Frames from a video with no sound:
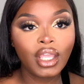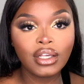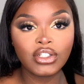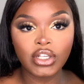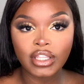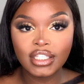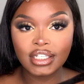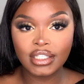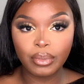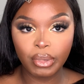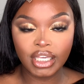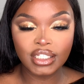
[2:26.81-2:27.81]
So this is
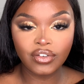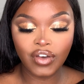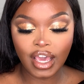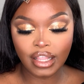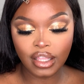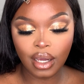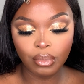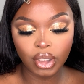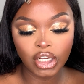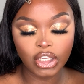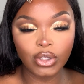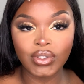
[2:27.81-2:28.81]
the piece of hair that I'm going
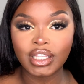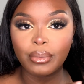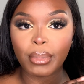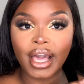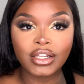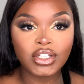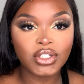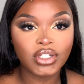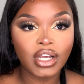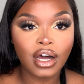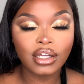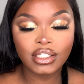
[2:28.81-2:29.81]
to use at the back to
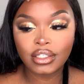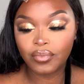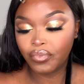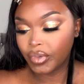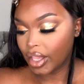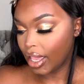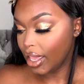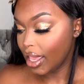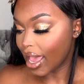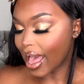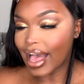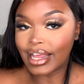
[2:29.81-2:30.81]
start,
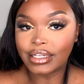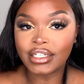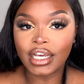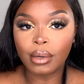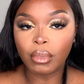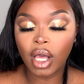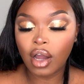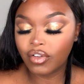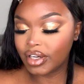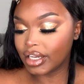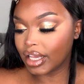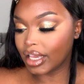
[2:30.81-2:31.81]
and
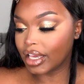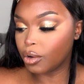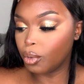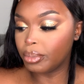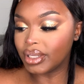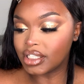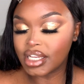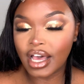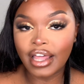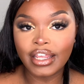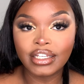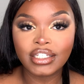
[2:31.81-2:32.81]
currently it will be
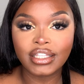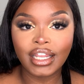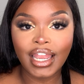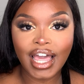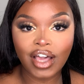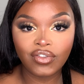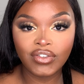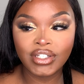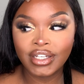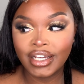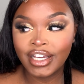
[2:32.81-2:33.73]
turning to the left.